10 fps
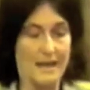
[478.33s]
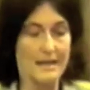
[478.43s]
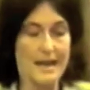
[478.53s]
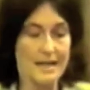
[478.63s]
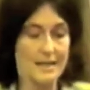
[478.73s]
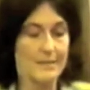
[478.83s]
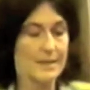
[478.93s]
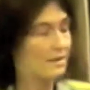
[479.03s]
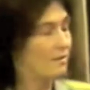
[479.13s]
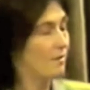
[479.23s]
And it has
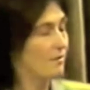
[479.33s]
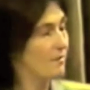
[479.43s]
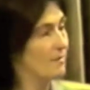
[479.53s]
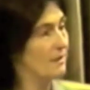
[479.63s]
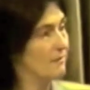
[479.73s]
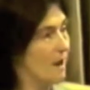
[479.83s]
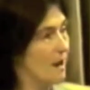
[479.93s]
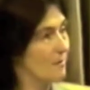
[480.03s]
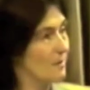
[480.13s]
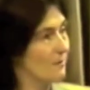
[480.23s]
to be stored from the
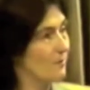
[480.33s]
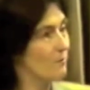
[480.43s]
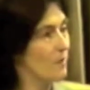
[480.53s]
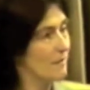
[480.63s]
environment for